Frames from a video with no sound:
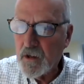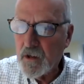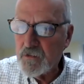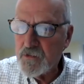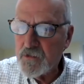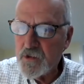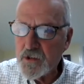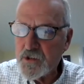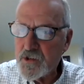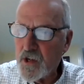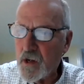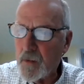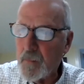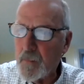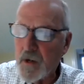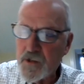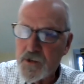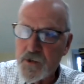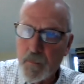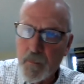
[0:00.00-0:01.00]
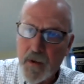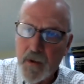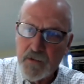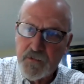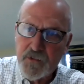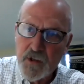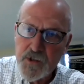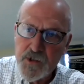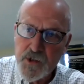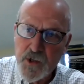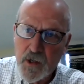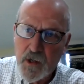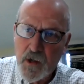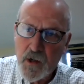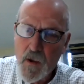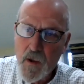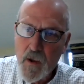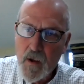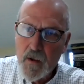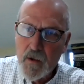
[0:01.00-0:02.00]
is just how much messaging,